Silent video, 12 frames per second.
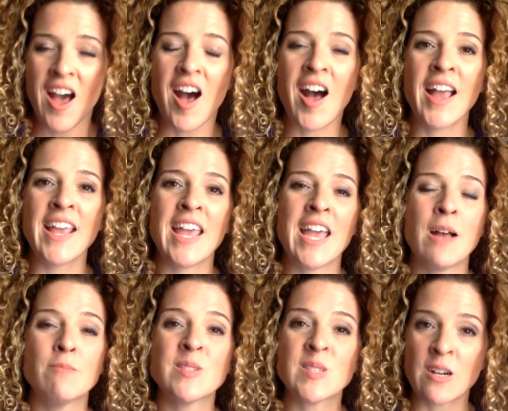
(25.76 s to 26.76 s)
I
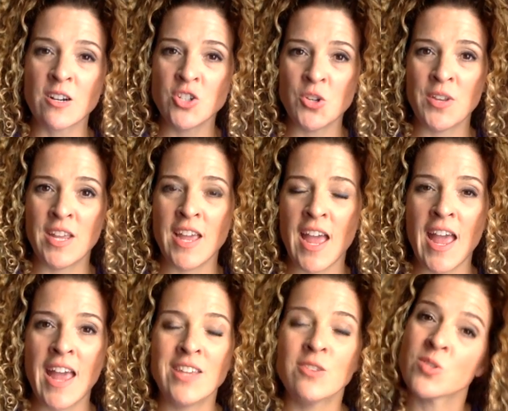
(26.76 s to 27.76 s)
am Sarah Doody,
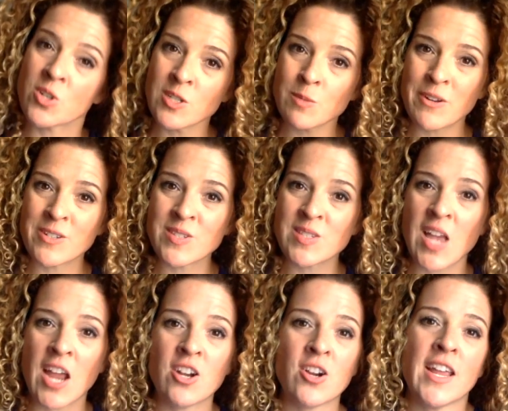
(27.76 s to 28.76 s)
a user experience
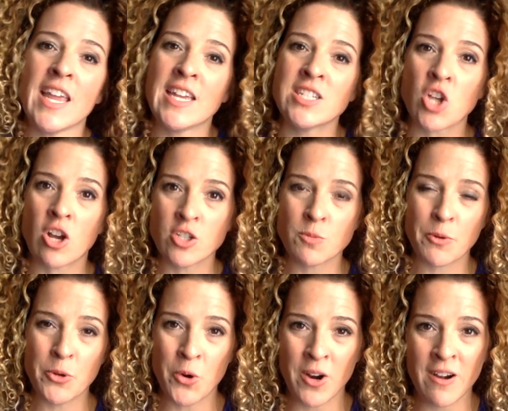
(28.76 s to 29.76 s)
designer and
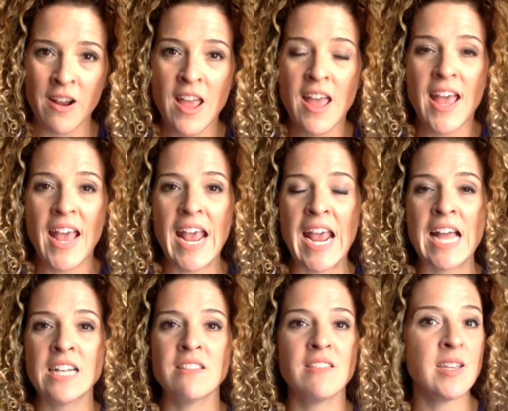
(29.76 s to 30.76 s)
entrepreneur,
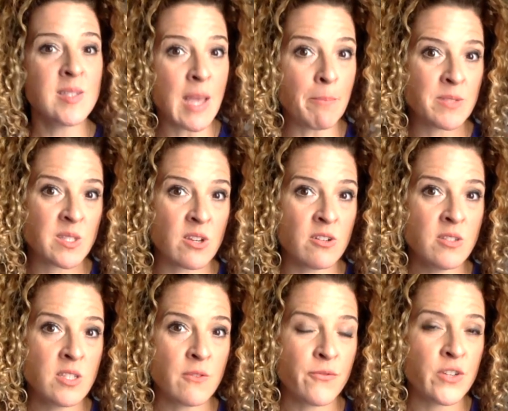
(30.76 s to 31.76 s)
and these episodes
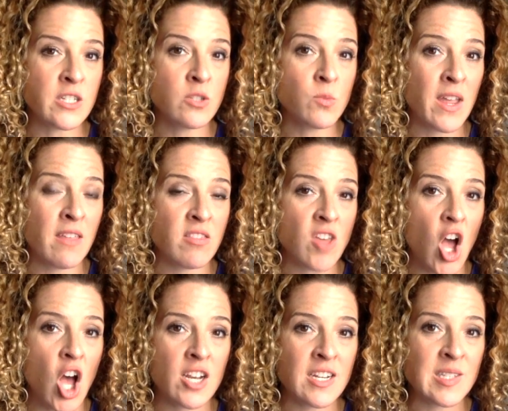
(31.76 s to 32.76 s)
are filled with
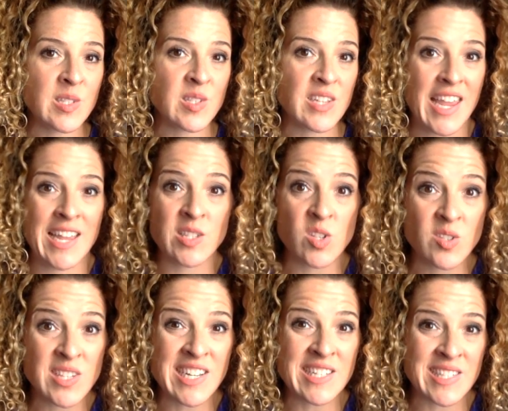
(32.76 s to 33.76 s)
honest answers
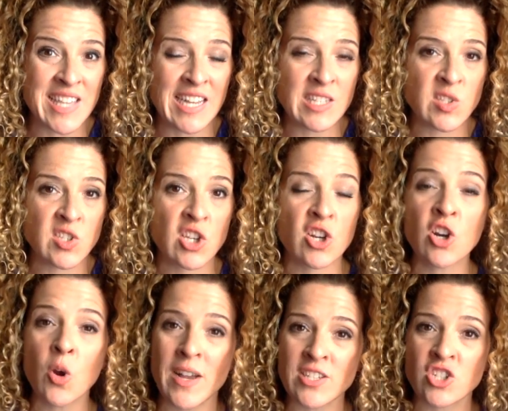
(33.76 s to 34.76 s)
and insights to your
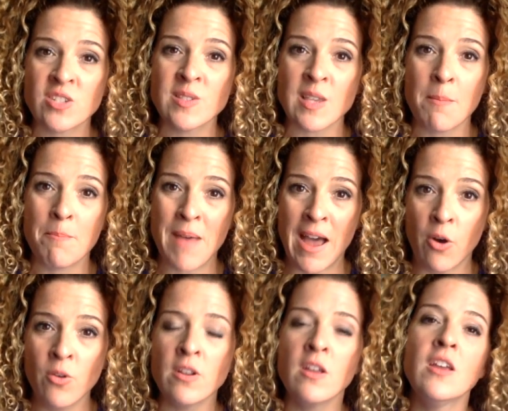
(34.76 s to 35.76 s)
questions
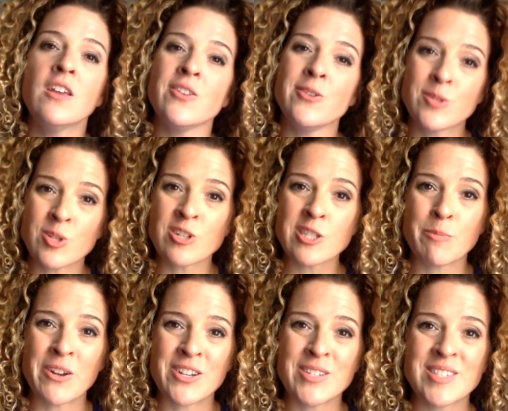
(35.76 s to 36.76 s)
about user
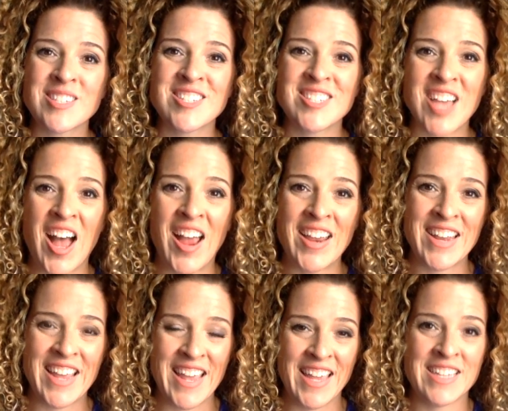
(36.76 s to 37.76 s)
experience design
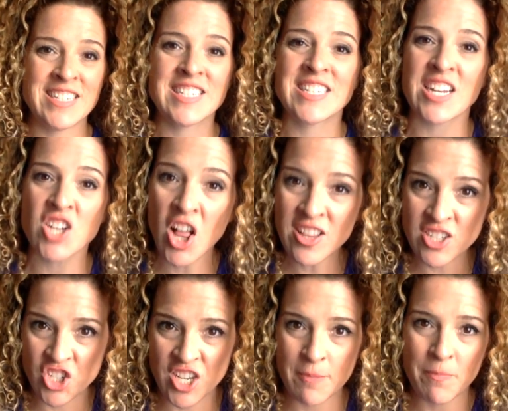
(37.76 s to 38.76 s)
and
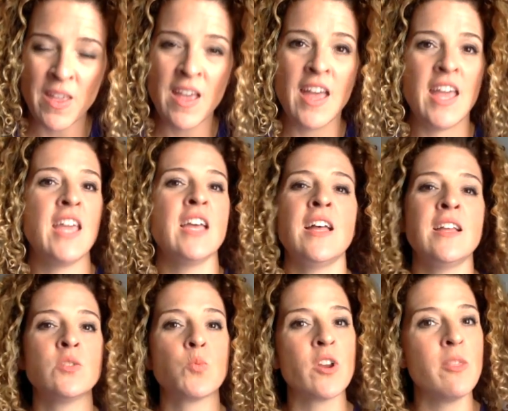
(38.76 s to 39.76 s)
technology.
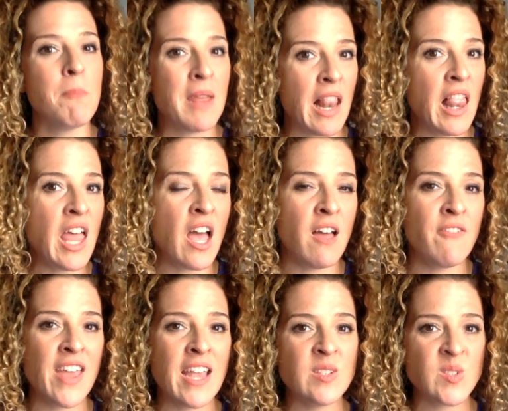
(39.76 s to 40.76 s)
And we're in the middle of
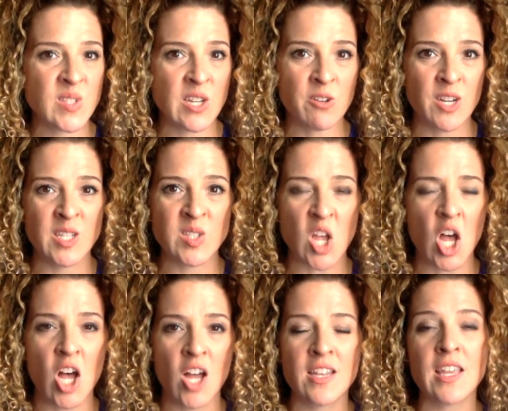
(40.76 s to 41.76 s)
a series
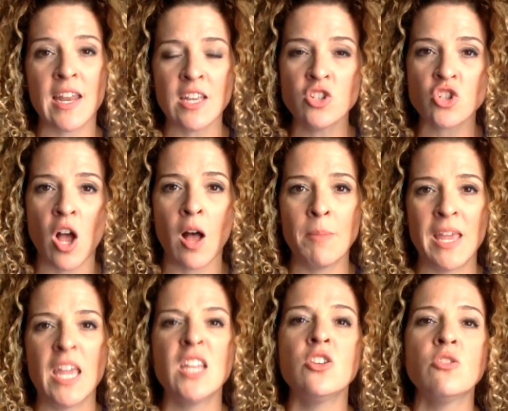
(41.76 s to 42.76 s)
on getting a job
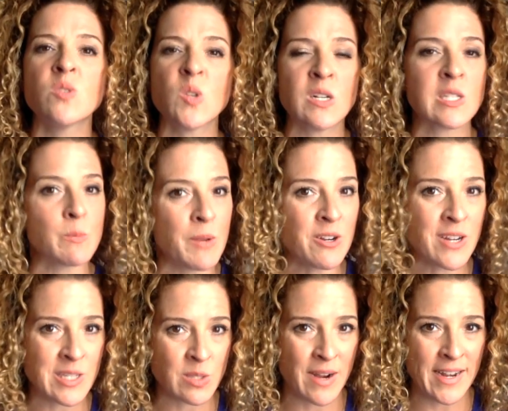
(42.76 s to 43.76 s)
in user
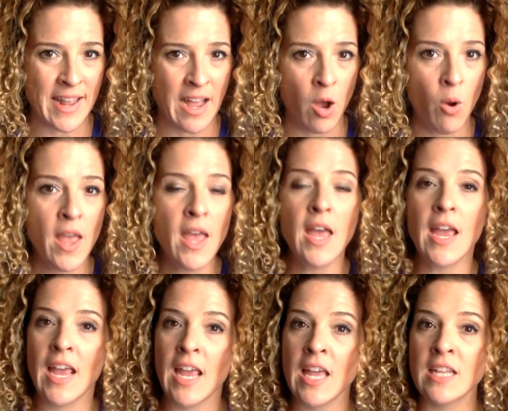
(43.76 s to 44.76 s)
experience right now.
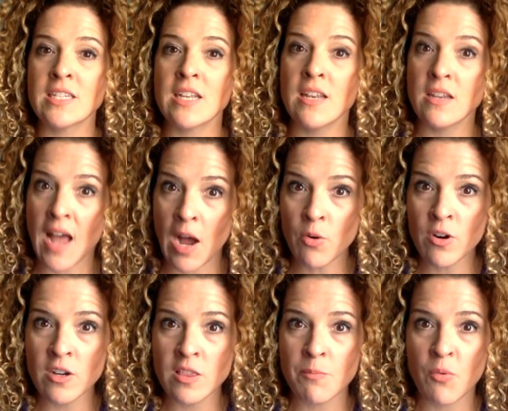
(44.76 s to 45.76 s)
And now we're
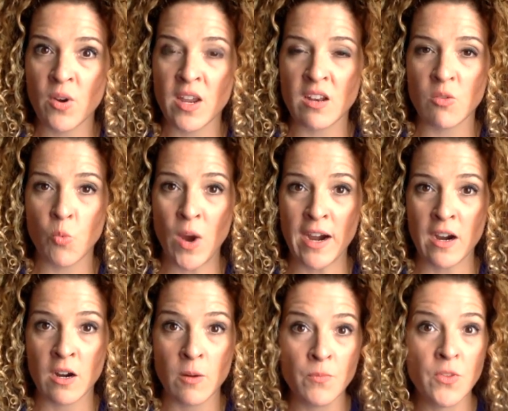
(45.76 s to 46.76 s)
at the point
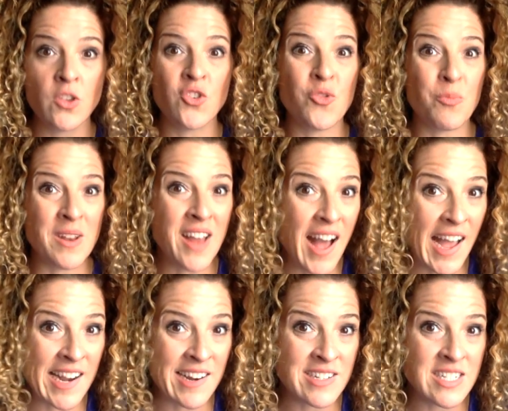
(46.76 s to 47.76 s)
where you've been
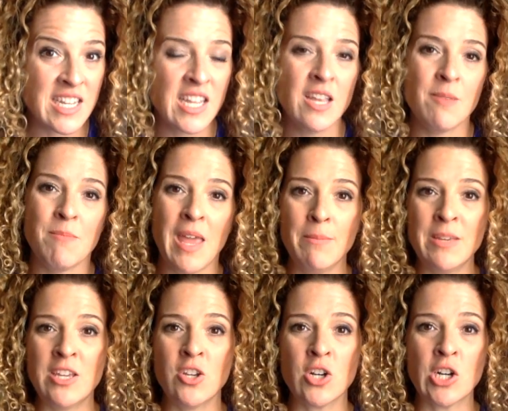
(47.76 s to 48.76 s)
hired, maybe
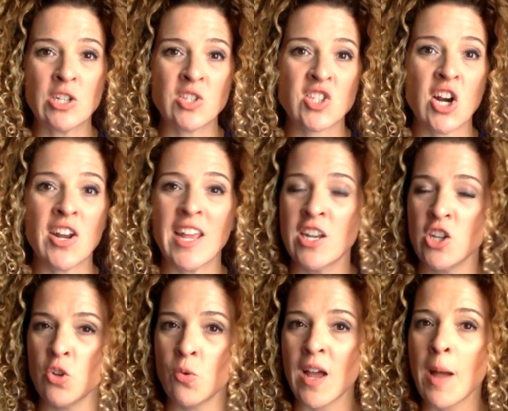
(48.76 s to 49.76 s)
you're starting at a
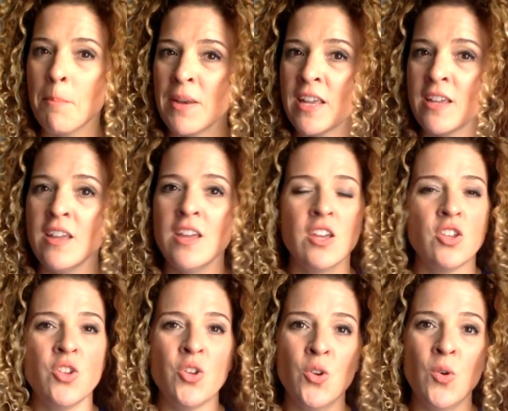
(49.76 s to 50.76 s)
new company,
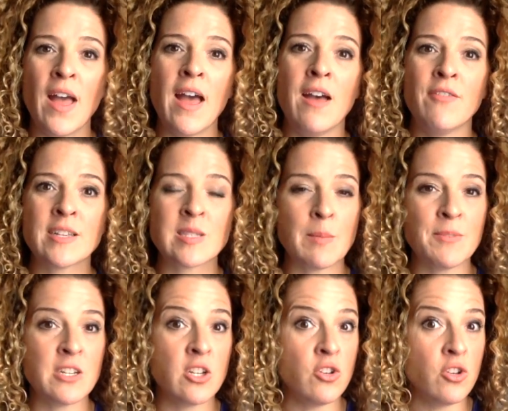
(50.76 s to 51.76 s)
you have
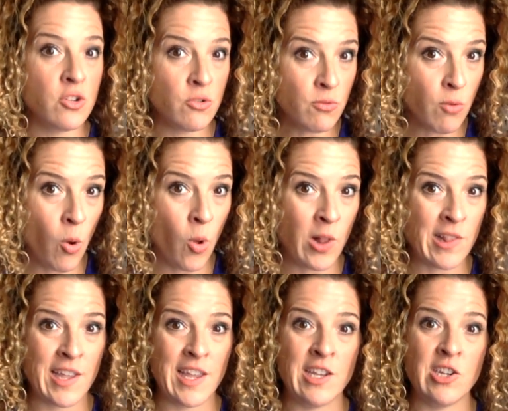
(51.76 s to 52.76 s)
accepted a new role
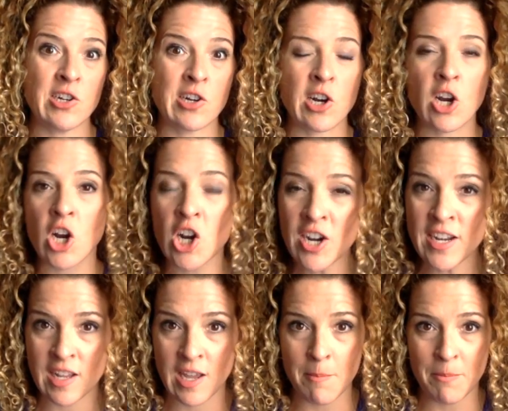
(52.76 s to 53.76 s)
in your
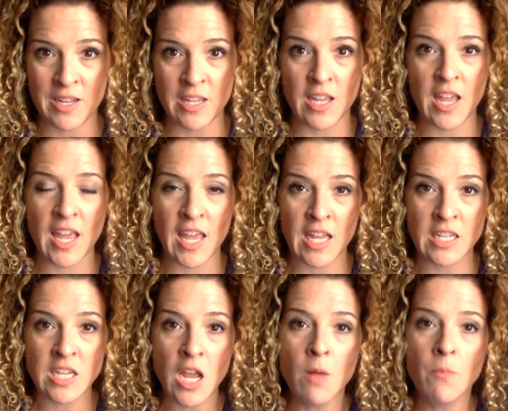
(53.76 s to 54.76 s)
current company,
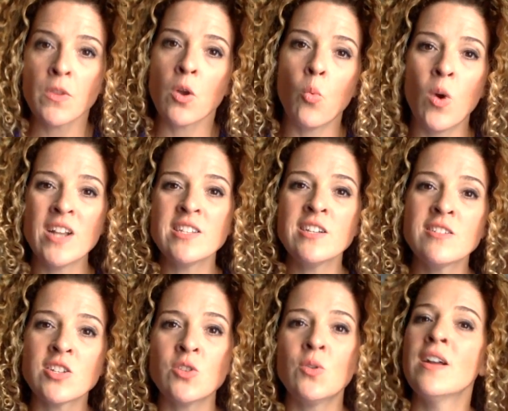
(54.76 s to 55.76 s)
and what do you
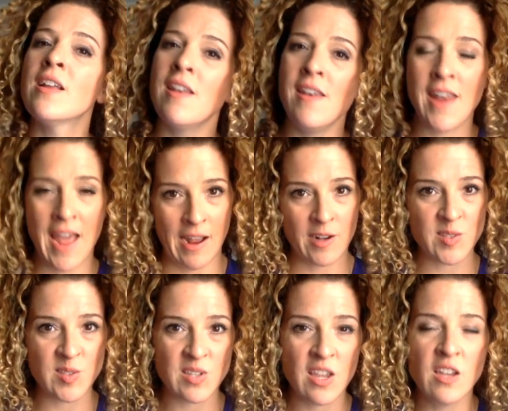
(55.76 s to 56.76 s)
do
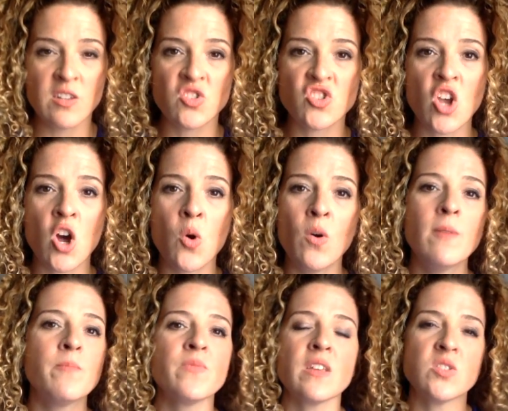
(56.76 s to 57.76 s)
next? So
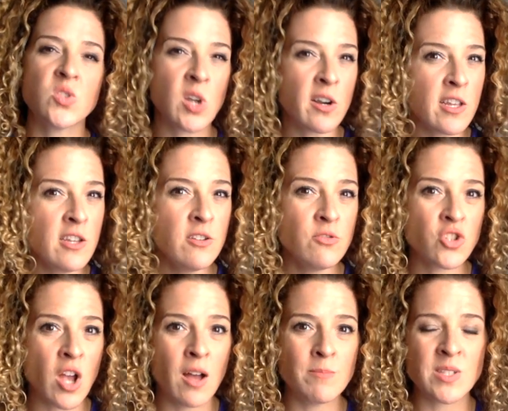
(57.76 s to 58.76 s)
starting a new
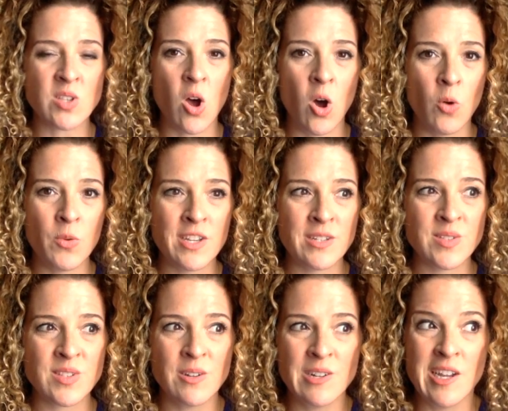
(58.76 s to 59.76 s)
job is
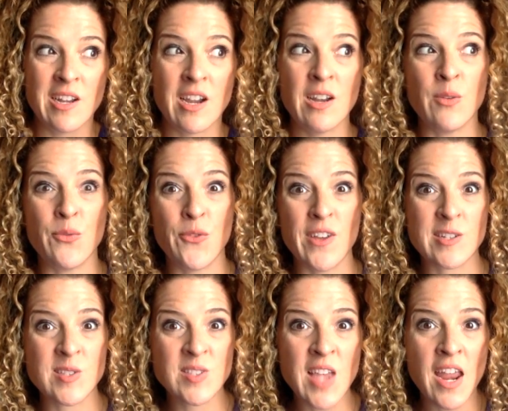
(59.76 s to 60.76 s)
always kind of
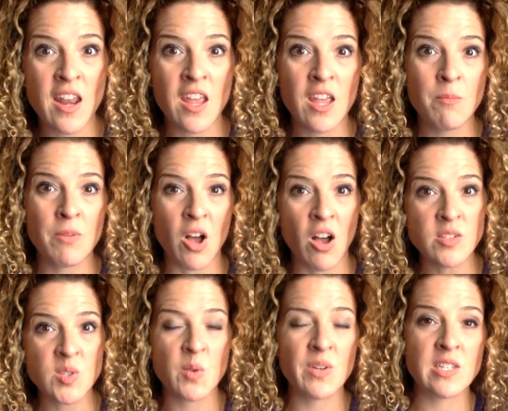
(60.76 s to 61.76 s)
exciting, but
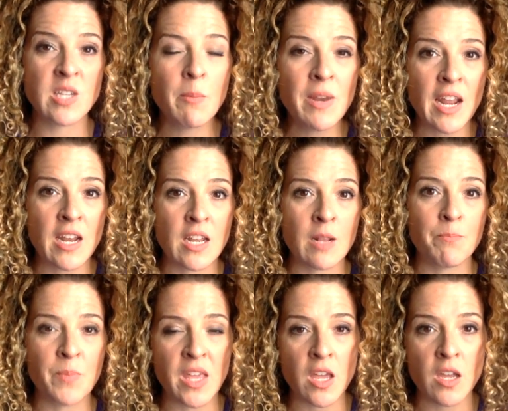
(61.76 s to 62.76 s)
also intimidating
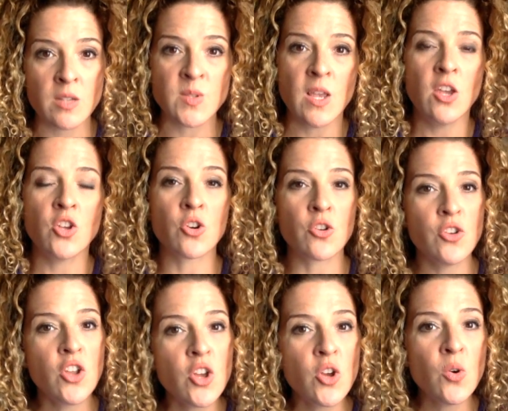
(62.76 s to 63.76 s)
because you're
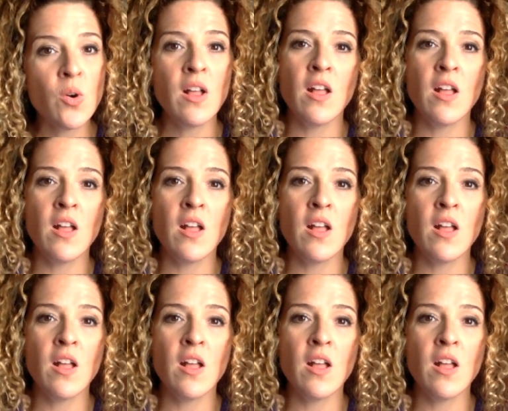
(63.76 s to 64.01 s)
new